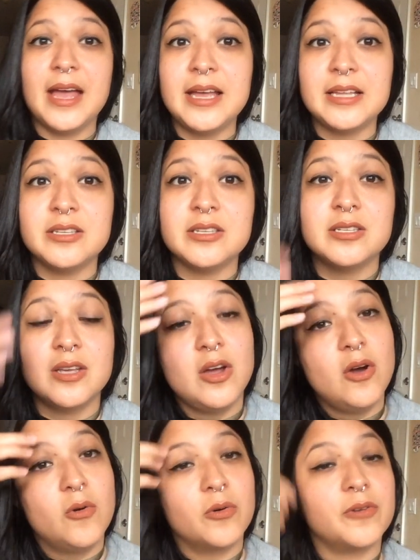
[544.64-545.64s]
ends
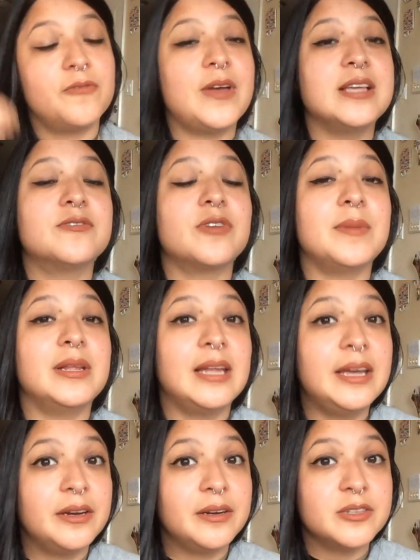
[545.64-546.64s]
or face framing
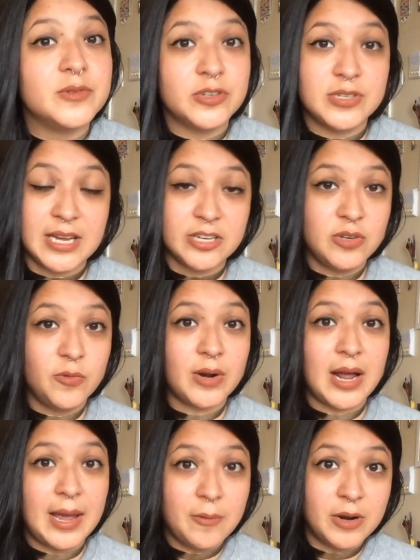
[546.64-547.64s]
layers, which is actually
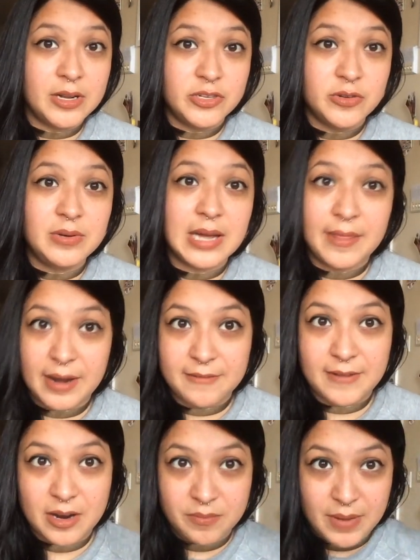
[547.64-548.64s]
what I want to do now that I
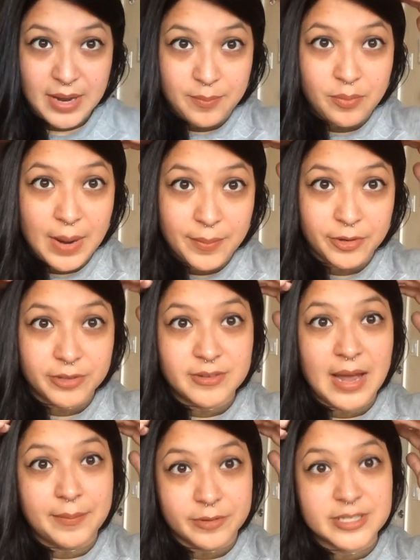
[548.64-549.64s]
found my proper
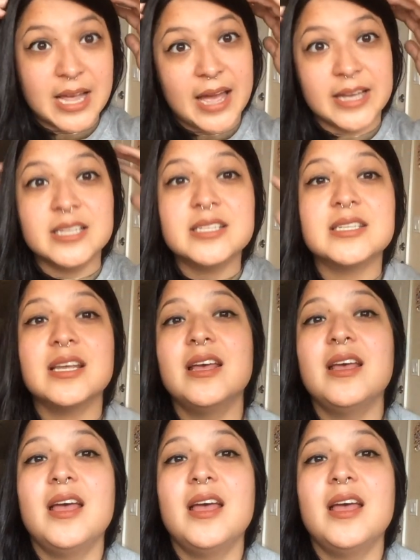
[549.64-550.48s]
topper size.